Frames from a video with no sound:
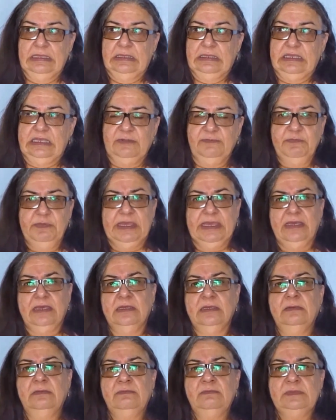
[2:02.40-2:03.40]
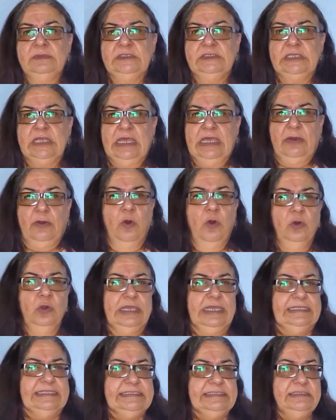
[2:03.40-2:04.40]
it becomes or
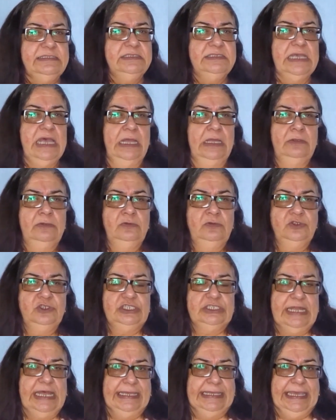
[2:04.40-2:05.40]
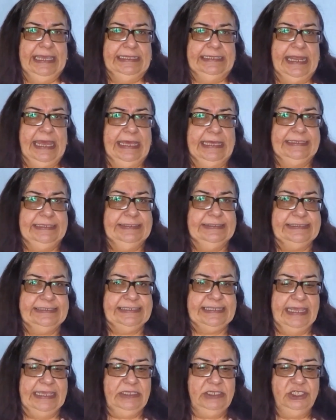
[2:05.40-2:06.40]
it sounds like an
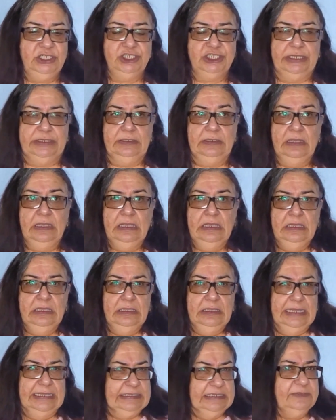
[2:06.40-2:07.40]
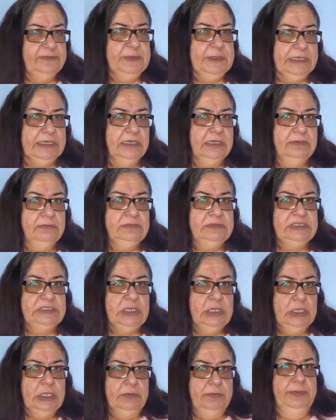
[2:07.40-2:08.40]
accusation and it becomes
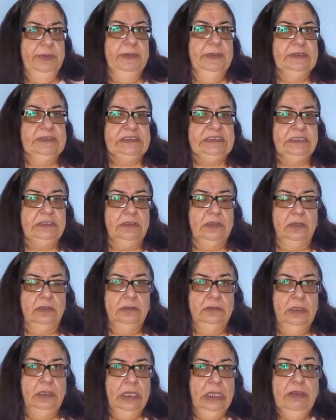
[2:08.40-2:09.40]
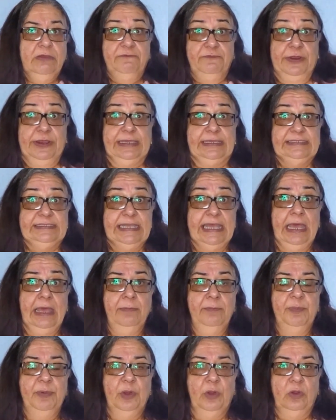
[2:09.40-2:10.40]
personal. For
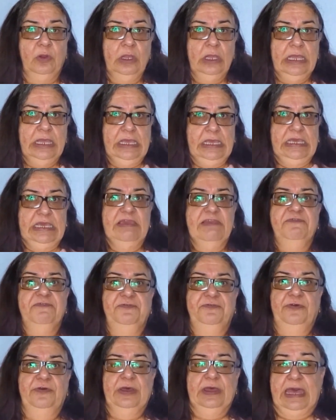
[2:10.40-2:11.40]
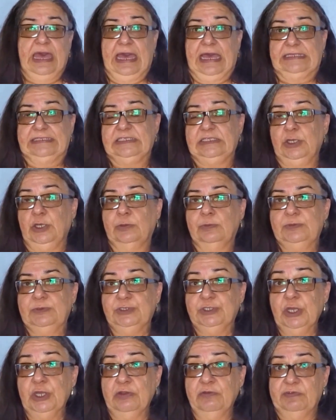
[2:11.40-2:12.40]
example, if as the
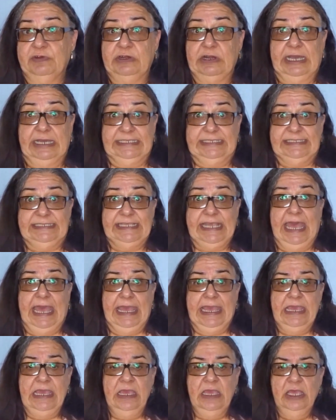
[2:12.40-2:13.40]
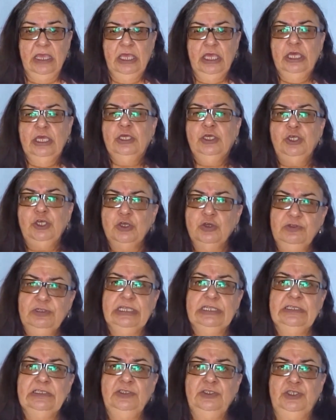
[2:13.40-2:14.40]
observer I say, you
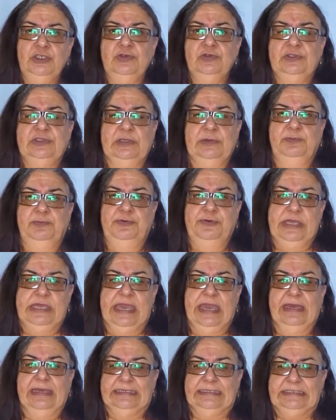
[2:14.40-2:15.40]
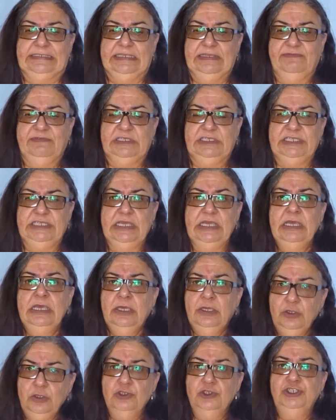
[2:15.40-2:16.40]
didn't use the pre-activity,
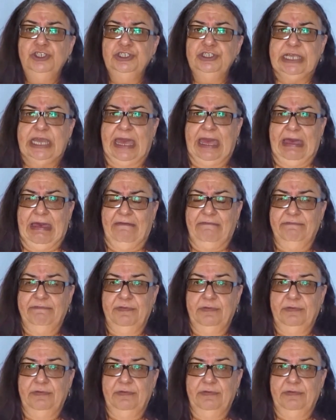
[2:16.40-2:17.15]
you should have.